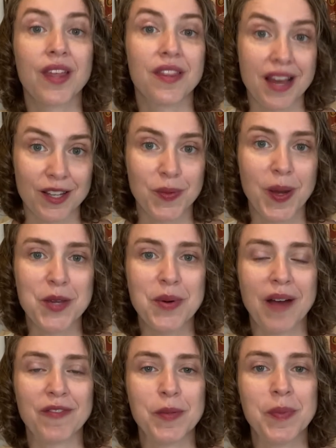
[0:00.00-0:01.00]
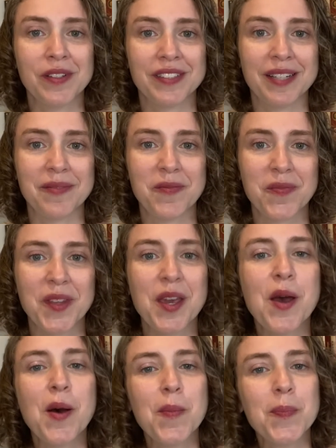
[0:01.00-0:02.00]
That's why you have to build it.
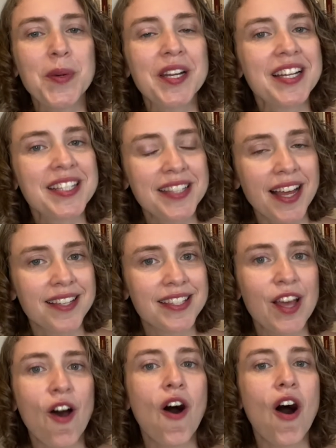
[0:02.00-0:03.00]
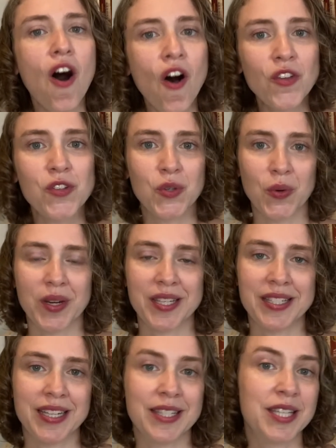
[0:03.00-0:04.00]
But in a sense, all stories
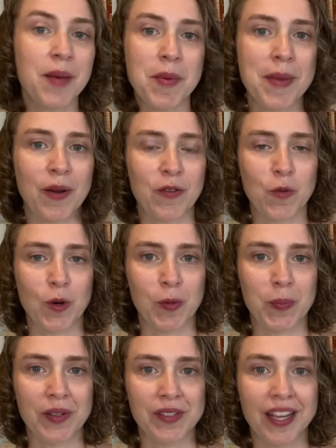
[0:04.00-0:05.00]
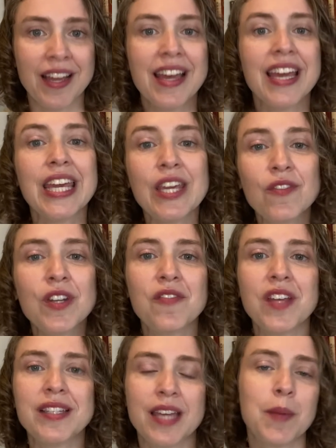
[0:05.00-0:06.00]
need some amount of world building, even if
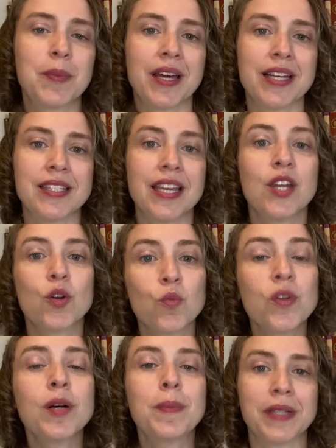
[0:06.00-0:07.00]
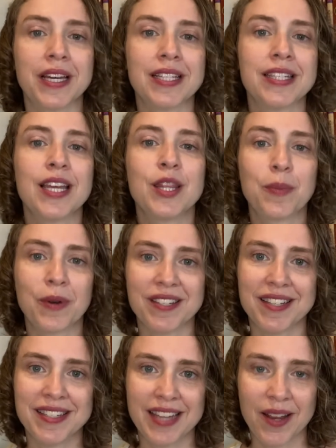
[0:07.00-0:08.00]
they take place in a real place in the
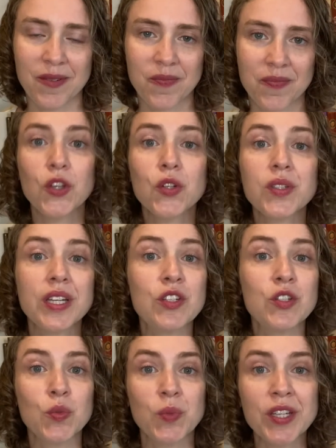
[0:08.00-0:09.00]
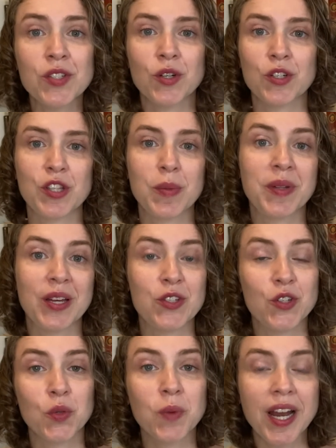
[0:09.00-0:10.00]
present day. You'll need to research the
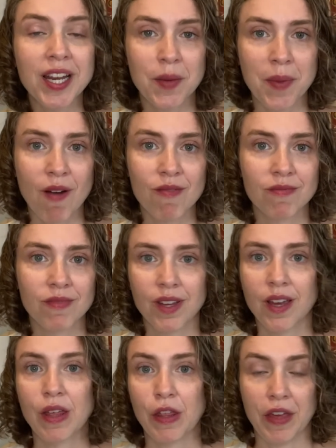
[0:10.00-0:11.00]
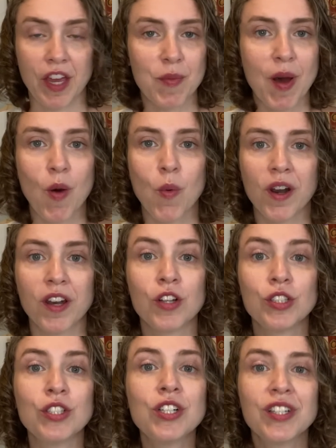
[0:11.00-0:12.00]
place you're writing about. Think about what
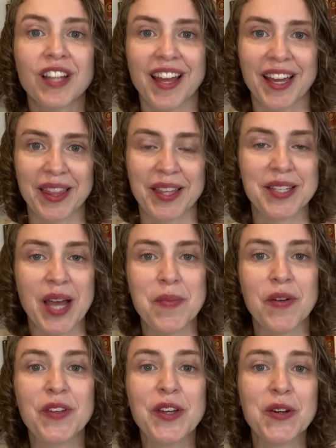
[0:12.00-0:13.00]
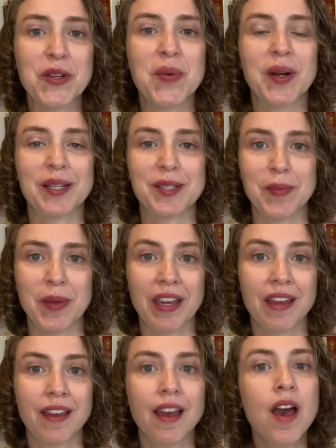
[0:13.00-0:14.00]
it'll look like at the time of year you want it to be.
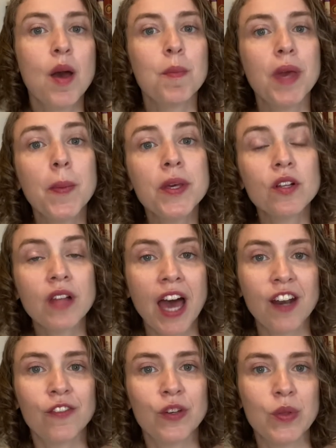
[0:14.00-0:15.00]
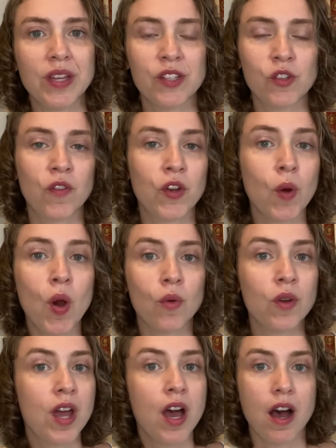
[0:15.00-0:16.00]
Maybe you'll add a few things of your own.
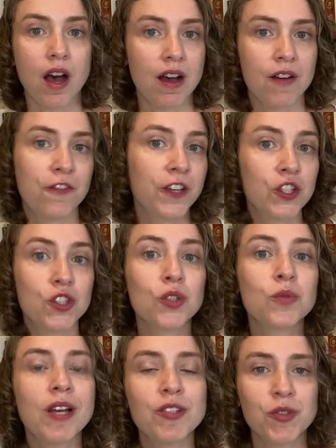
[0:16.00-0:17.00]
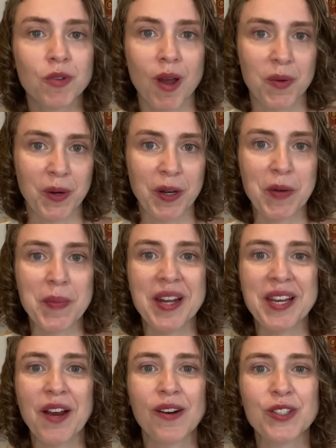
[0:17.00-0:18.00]
A fictional restaurant where your main
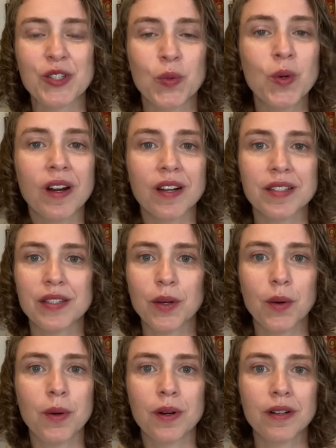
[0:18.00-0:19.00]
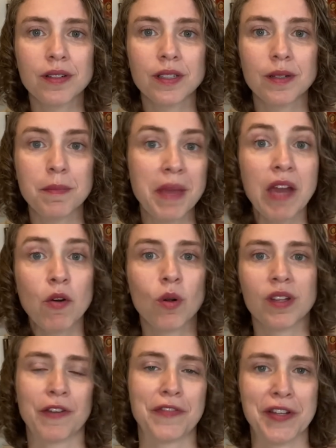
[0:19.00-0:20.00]
character works, or a
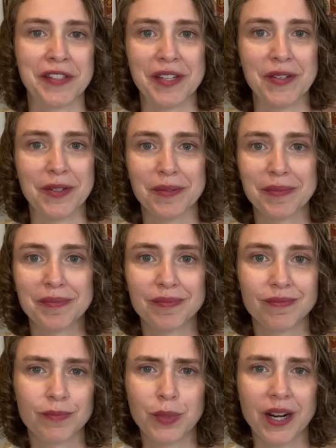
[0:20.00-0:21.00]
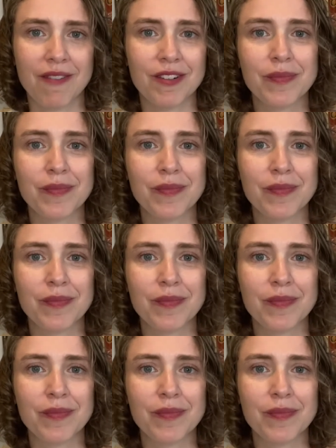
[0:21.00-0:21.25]
manhole he falls into, whatever.